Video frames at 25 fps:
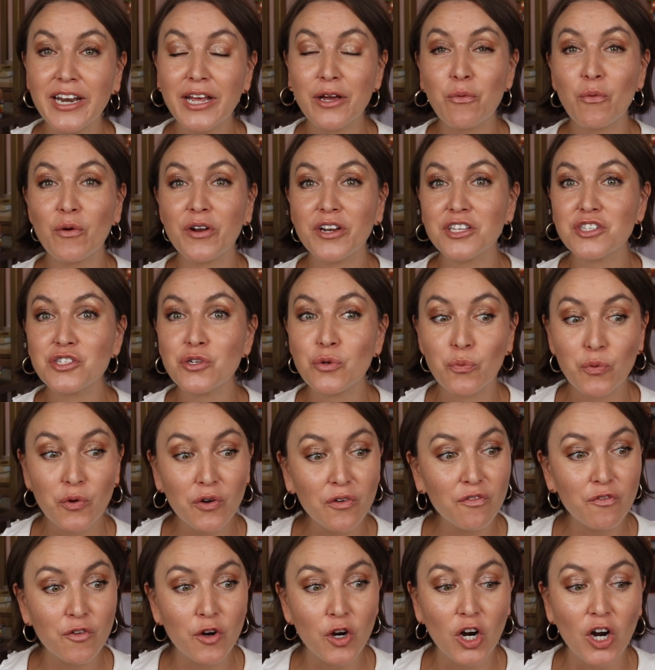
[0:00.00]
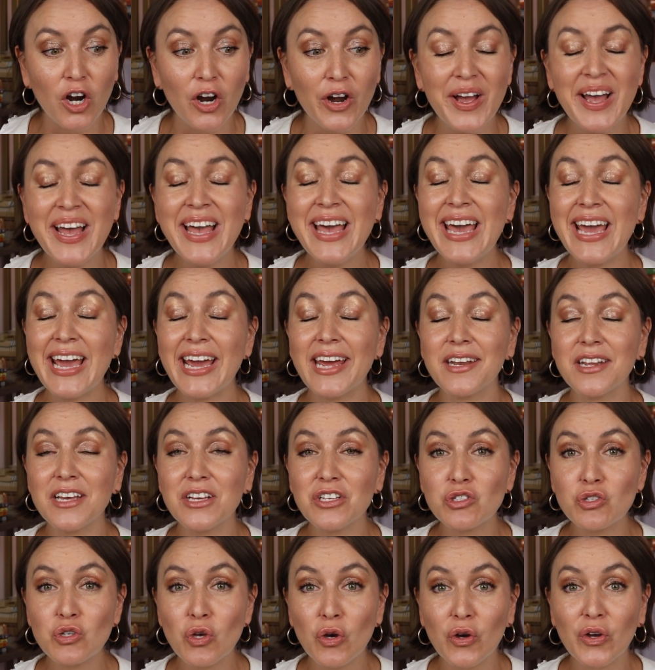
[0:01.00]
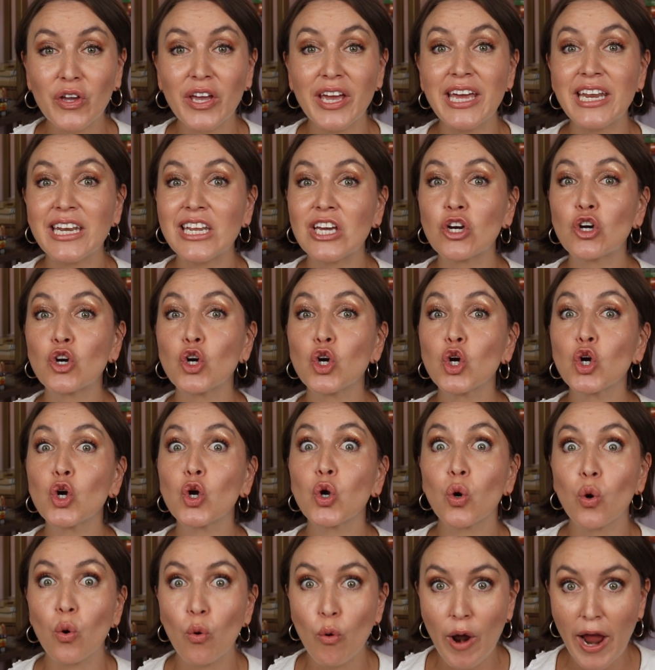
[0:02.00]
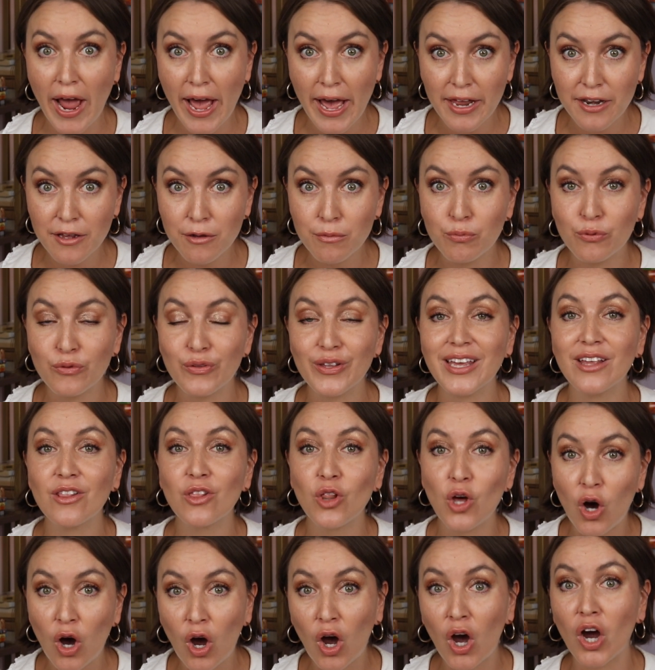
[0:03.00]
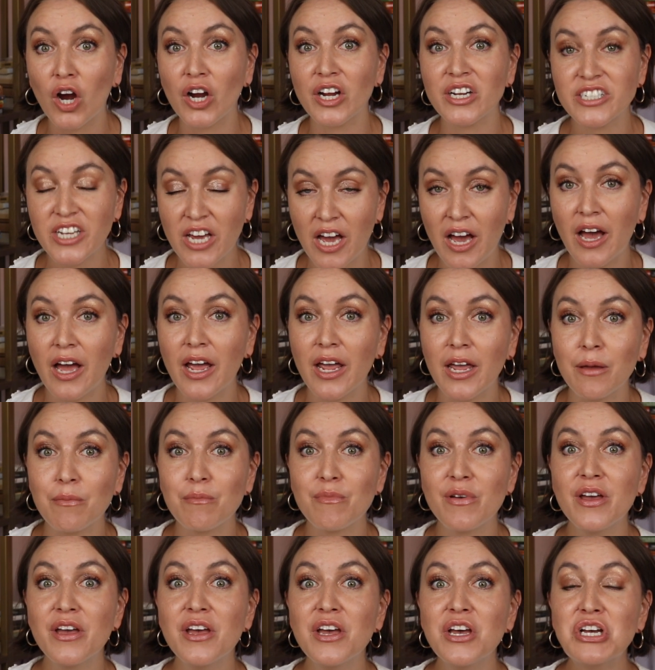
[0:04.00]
I wanted to root for her. And it took an incredibly long time